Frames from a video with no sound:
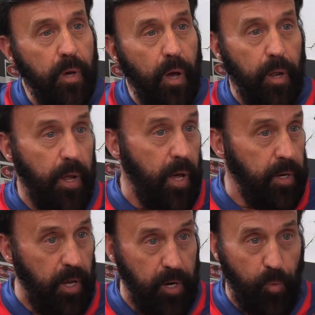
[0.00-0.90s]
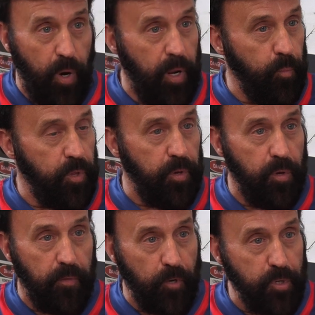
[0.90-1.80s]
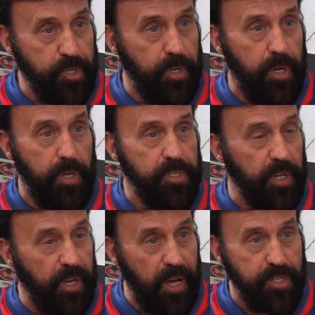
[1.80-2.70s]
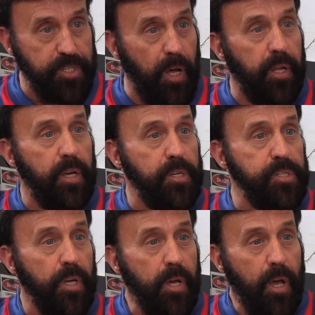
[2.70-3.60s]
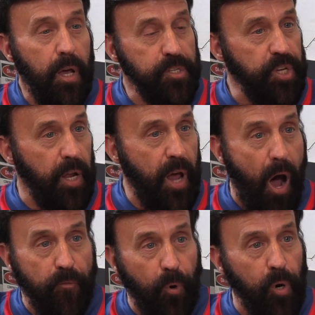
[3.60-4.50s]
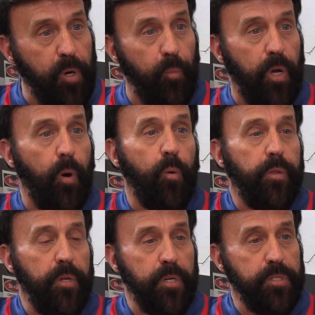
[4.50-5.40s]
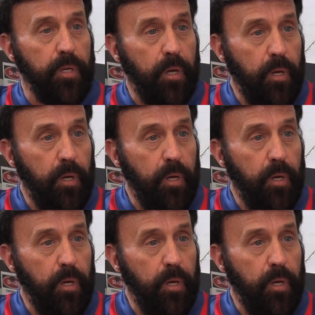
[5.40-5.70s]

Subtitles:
And then integrating with the universities and case studies and saying, how far can we go with this?